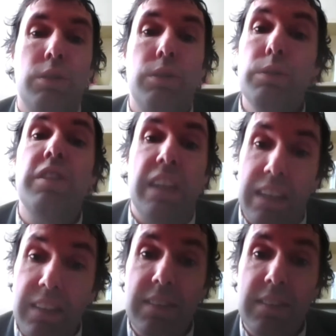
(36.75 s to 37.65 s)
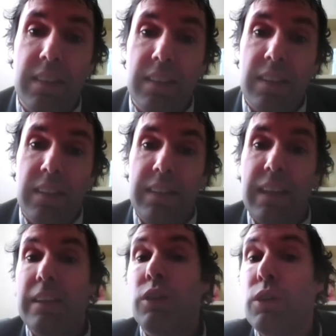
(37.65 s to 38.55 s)
to do things
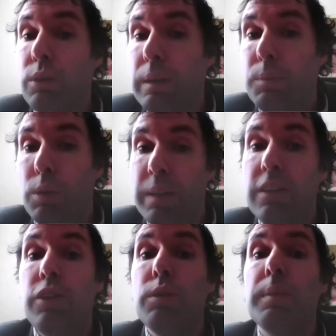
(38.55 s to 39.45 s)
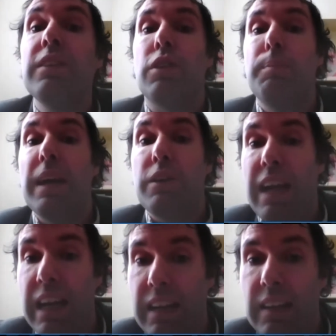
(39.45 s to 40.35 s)
that at current moment humans are
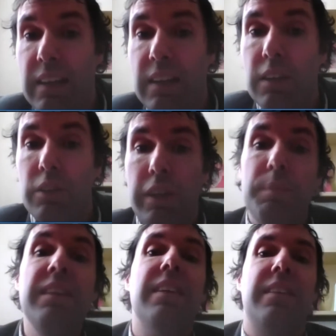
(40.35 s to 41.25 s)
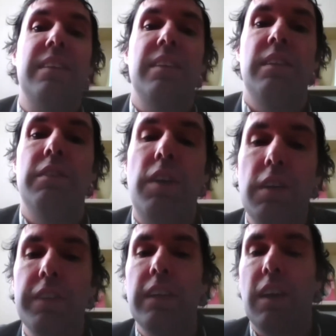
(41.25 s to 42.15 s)
better at. So that means that's an
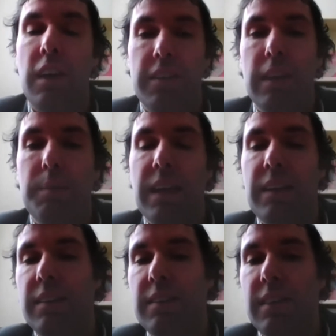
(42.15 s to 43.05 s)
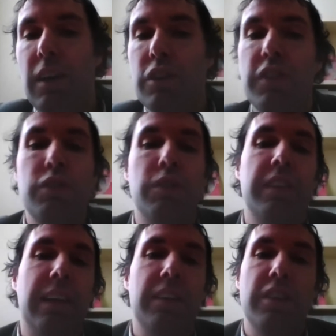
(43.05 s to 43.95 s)
evolving concept. That is, artificial
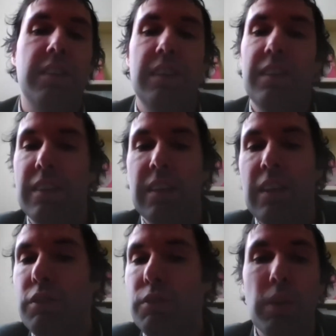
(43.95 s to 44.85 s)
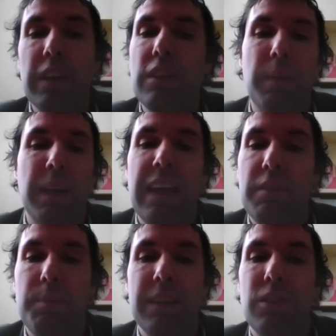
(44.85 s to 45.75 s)
intelligence in the 40s might
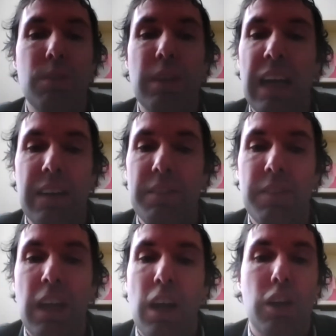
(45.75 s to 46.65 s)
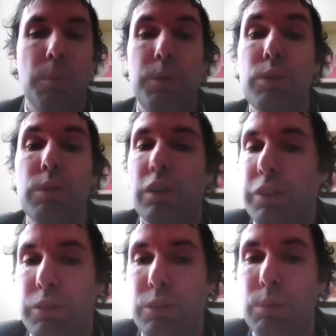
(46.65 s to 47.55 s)
have been to have a computer
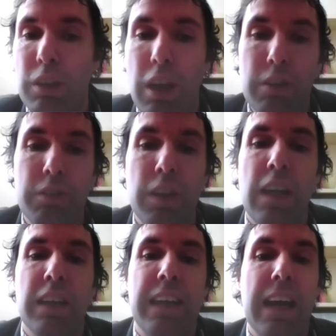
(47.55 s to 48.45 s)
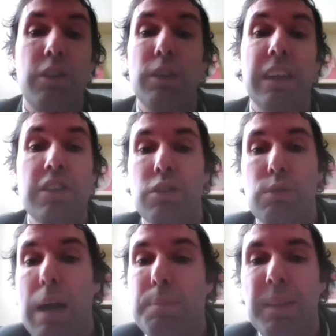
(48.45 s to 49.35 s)
do a lot of
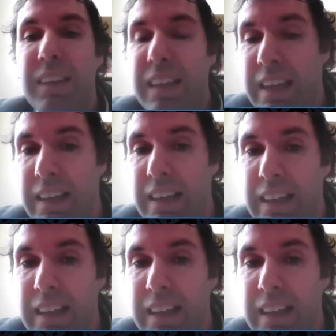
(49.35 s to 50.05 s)
calculations rapidly.